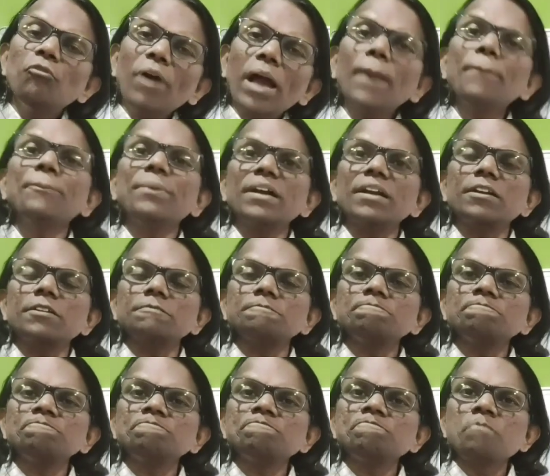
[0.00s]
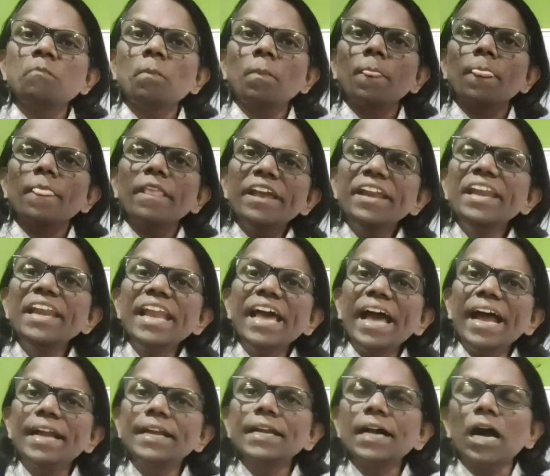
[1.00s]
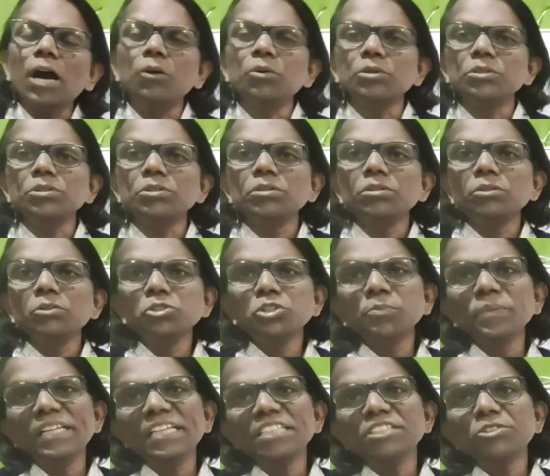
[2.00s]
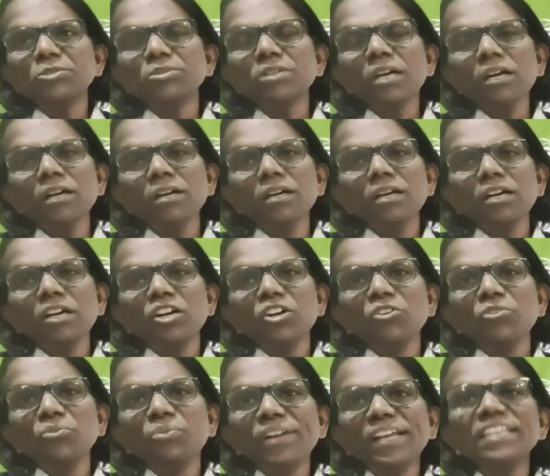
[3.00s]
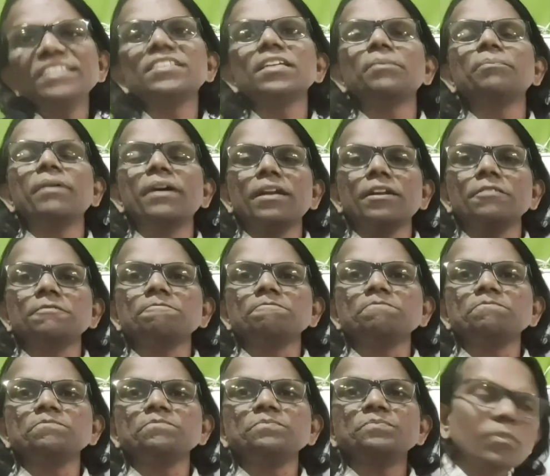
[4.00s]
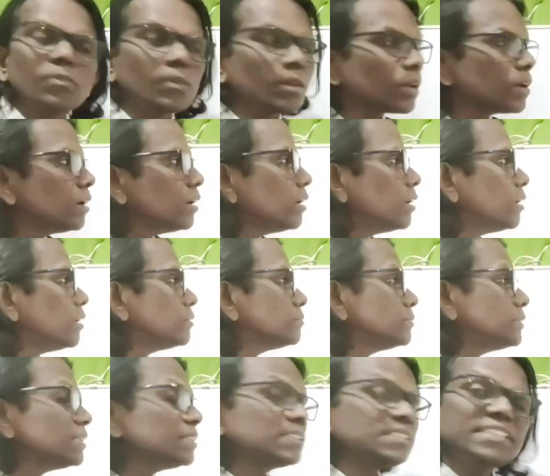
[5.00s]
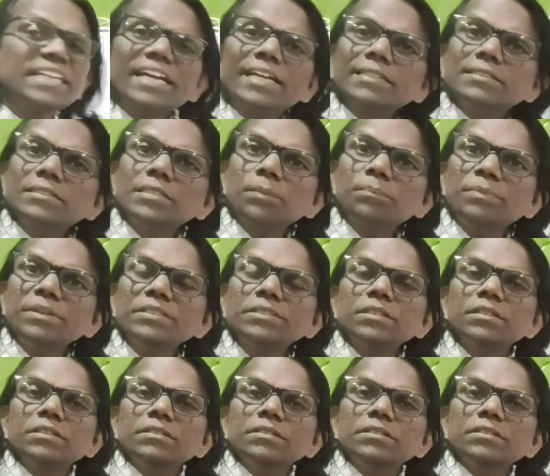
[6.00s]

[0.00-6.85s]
vapor in and out, which may lead to the freezer burn. Then the second step